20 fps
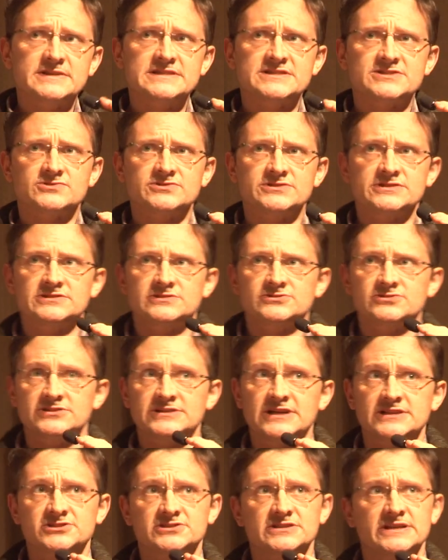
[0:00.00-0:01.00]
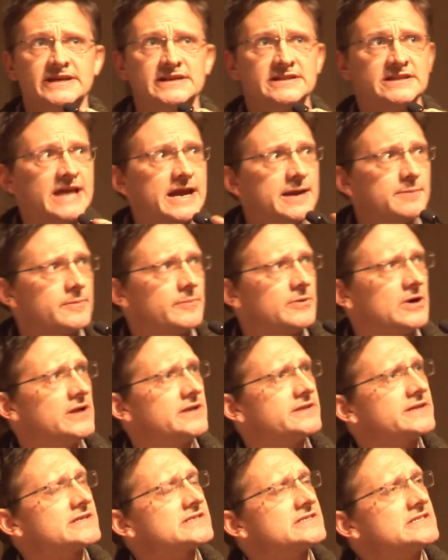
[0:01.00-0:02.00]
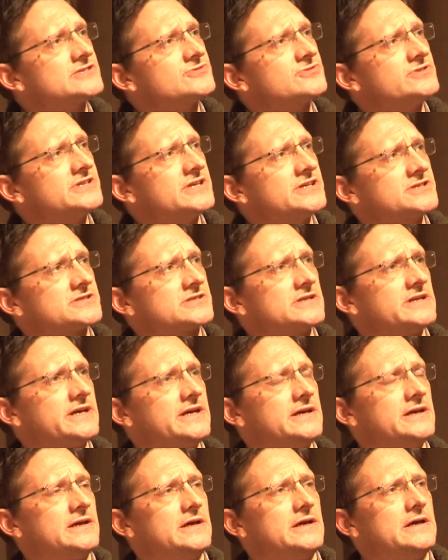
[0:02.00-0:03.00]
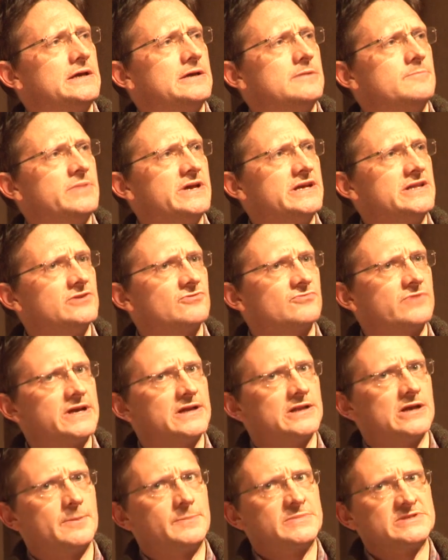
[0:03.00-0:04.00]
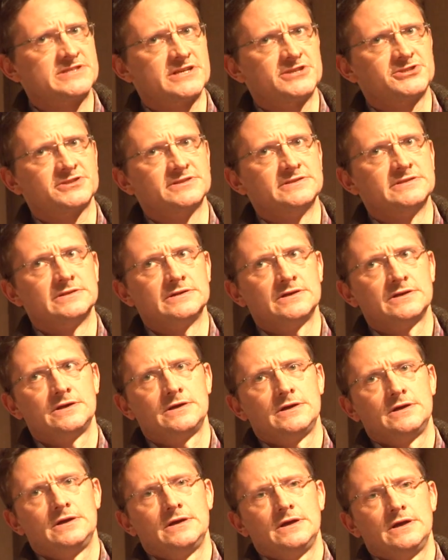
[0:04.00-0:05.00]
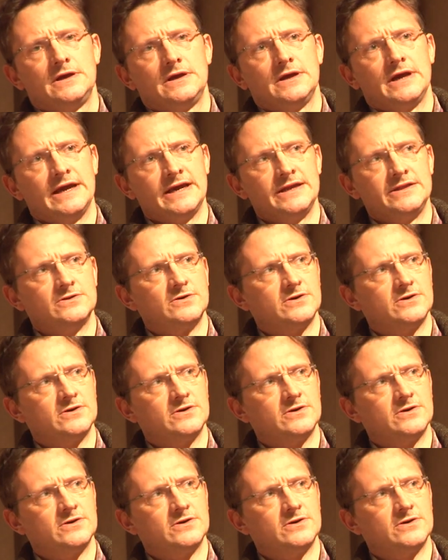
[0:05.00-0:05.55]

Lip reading: is traditionally, and labour politics has traditionally been the real opposition in